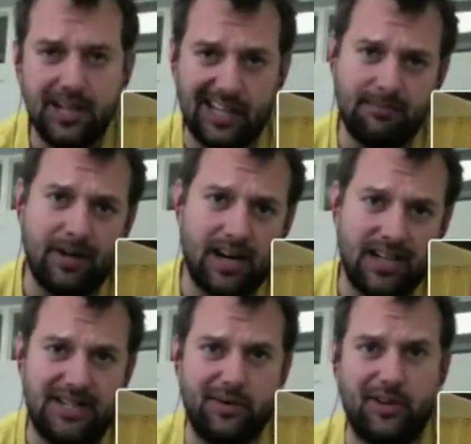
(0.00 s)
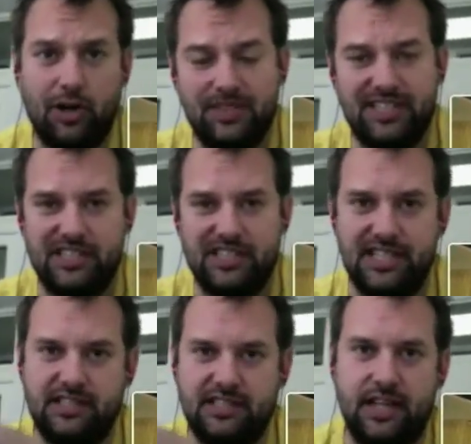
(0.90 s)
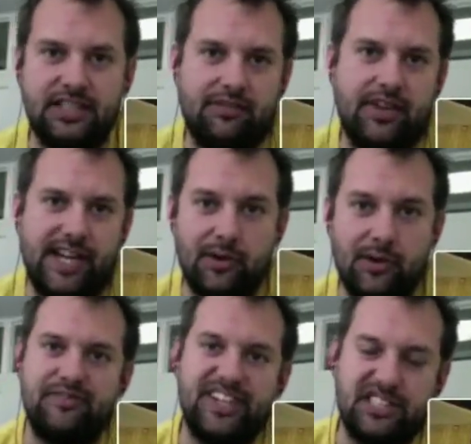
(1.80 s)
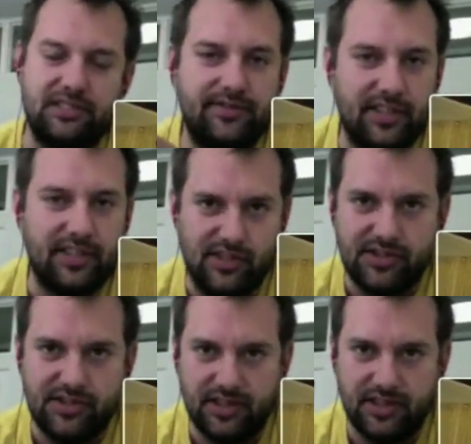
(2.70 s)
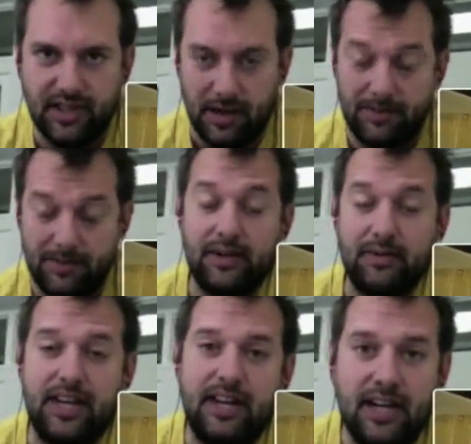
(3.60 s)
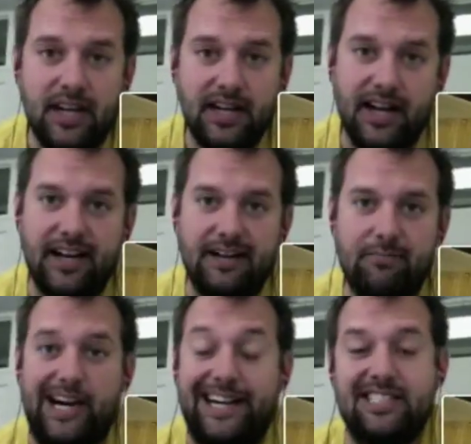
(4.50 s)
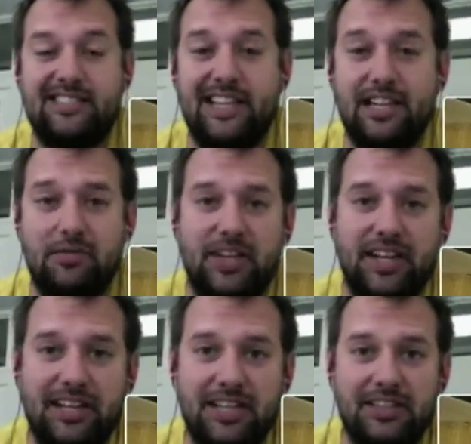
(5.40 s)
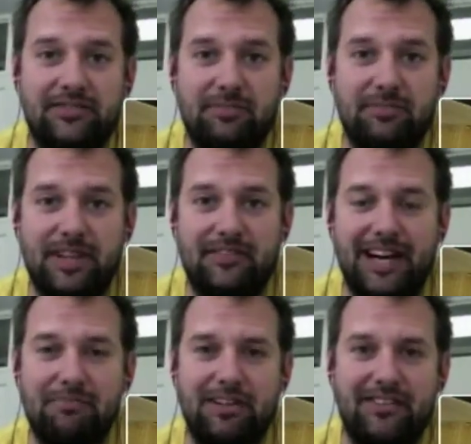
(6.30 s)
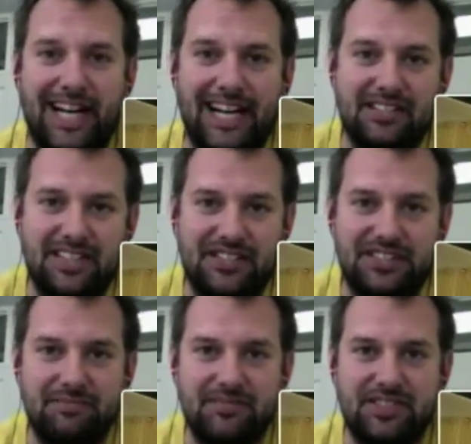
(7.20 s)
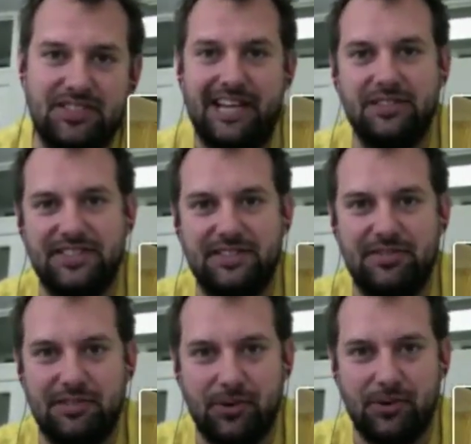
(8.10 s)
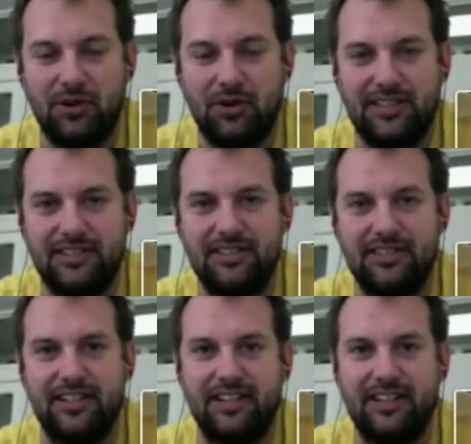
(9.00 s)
look at the market, see what the competition is, and generally own the vision for Cruise and where we're going with it. In practice, I end up doing kind of a bit of that, a bit of analysis, some sales, some support, and